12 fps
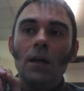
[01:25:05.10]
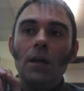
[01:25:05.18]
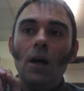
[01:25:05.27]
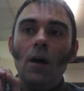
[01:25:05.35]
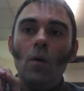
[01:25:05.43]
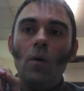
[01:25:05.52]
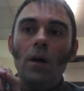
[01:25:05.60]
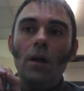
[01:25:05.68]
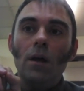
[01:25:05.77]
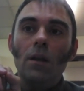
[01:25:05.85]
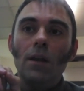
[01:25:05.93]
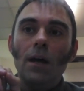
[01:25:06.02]
you know,
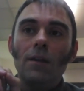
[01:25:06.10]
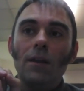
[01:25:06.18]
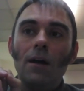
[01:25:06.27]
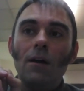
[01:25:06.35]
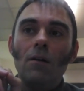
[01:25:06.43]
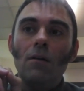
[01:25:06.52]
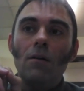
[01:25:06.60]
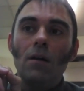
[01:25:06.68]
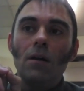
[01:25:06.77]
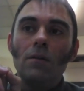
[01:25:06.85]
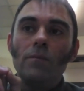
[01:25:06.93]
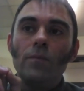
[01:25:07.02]
they're, they're,
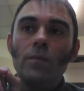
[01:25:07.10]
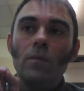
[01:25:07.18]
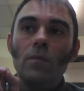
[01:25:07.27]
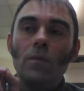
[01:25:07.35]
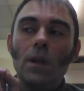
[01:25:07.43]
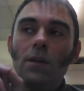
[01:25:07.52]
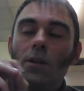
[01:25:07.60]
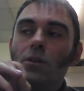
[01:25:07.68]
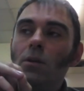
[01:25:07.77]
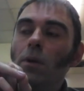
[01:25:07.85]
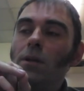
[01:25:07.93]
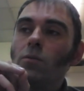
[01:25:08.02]
the
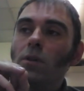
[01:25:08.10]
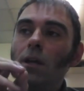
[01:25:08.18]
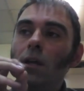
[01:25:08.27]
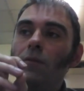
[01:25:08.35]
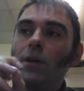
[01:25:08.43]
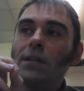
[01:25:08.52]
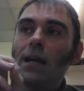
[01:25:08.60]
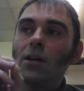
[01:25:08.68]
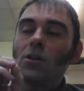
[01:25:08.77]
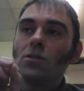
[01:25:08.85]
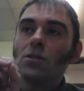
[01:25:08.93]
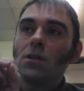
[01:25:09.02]
trouble is with the EV
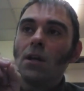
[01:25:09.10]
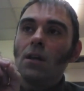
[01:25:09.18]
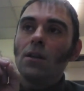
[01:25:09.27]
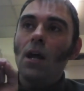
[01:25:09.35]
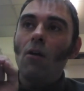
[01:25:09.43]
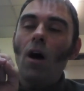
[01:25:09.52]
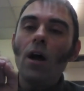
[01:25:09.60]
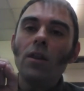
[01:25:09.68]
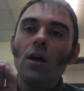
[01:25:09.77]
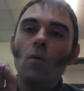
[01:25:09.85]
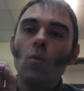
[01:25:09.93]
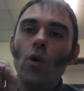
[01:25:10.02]
technicians, they're
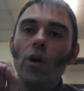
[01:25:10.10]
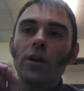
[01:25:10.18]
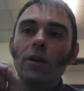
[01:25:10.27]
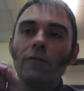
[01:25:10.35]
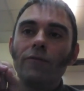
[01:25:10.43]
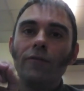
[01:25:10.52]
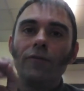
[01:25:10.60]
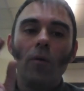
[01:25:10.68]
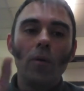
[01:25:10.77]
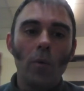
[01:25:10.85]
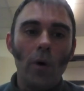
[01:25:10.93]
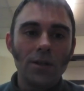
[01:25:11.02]
either working for
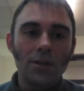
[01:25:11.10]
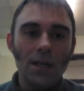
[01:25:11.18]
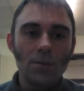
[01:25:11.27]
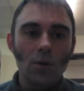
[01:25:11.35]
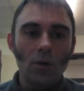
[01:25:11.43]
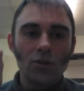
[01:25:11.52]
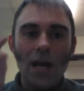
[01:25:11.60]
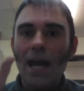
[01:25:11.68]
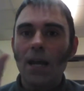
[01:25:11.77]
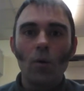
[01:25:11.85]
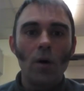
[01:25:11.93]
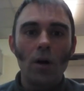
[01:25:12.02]
Formula One teams or
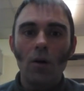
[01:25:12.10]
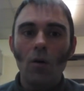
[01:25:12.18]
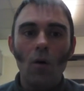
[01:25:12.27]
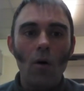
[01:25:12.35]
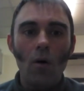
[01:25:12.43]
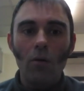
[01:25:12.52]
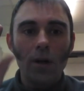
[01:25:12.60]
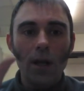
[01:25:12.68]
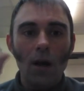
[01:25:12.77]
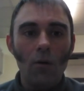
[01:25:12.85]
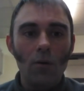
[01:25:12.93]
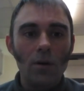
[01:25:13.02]
Jaguar or you
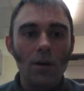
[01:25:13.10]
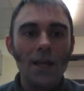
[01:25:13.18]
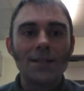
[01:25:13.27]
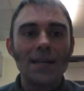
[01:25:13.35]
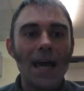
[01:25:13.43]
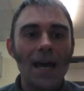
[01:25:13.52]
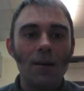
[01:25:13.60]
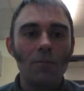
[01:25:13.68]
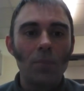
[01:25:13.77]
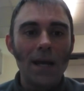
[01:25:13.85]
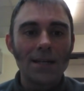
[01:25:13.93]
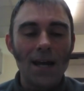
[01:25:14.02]
know Nissan and
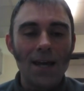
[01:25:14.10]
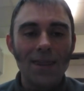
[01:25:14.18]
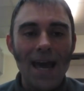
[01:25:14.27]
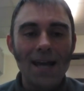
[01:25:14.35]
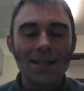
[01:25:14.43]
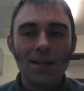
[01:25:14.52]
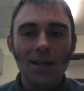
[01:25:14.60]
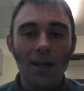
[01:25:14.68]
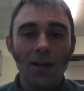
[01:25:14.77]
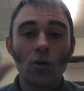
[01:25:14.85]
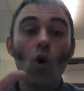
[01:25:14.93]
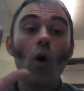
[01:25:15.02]
places like that
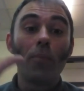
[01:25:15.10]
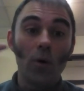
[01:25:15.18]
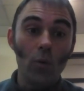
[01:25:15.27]
in corporate